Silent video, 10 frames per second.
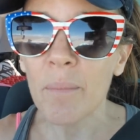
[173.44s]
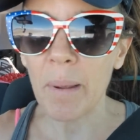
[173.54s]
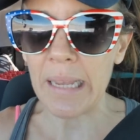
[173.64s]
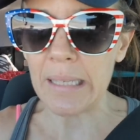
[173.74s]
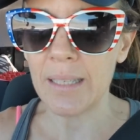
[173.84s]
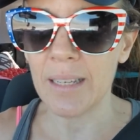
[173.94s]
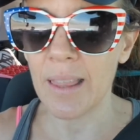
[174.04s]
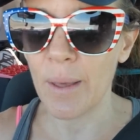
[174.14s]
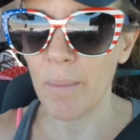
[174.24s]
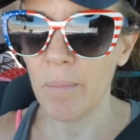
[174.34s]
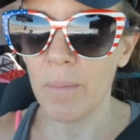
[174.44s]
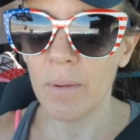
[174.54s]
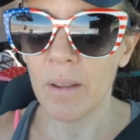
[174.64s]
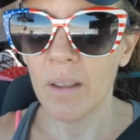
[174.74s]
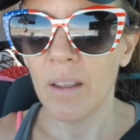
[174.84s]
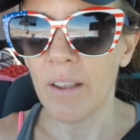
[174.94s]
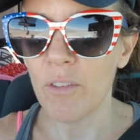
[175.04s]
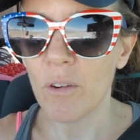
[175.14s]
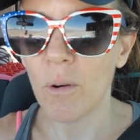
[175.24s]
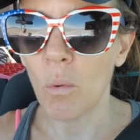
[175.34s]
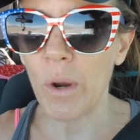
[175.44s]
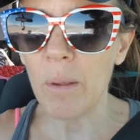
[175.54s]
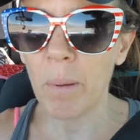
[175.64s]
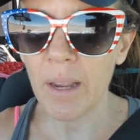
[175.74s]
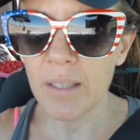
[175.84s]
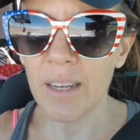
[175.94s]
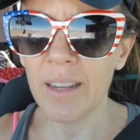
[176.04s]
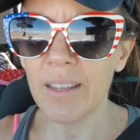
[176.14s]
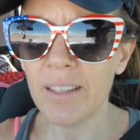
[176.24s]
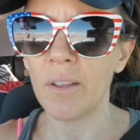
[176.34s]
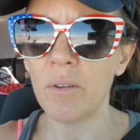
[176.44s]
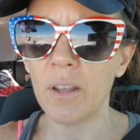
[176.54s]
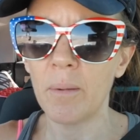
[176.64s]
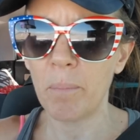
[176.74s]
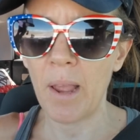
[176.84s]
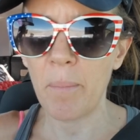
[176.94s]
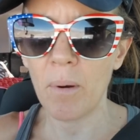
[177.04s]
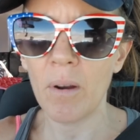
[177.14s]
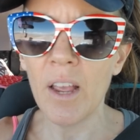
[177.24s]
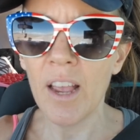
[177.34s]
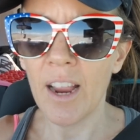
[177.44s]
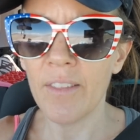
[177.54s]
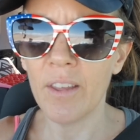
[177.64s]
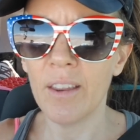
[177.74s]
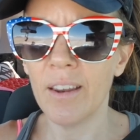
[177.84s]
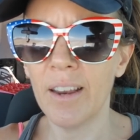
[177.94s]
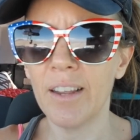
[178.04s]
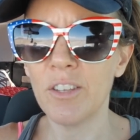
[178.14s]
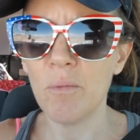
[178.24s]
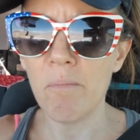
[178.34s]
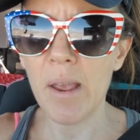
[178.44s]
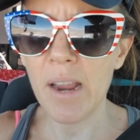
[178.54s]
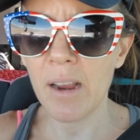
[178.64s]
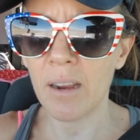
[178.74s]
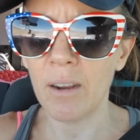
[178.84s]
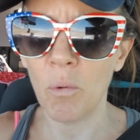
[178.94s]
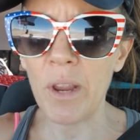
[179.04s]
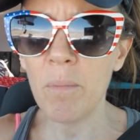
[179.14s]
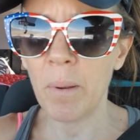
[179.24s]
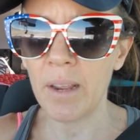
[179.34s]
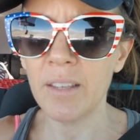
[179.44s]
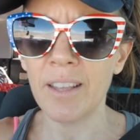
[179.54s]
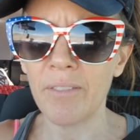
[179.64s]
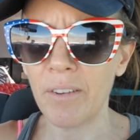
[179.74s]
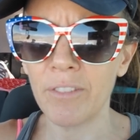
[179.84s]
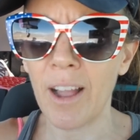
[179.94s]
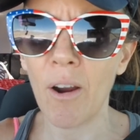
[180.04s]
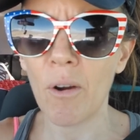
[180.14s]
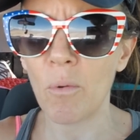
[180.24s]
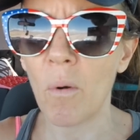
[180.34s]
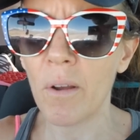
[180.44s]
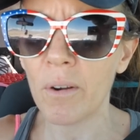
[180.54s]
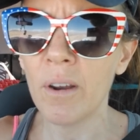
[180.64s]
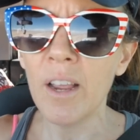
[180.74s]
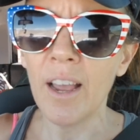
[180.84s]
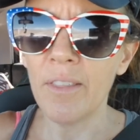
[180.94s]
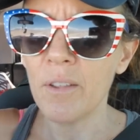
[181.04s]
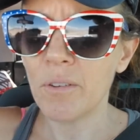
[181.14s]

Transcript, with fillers: pasted them. If you know what wheat pasting is, you get paper, and then I guess you make a wheat paste out of like flour and water, and then you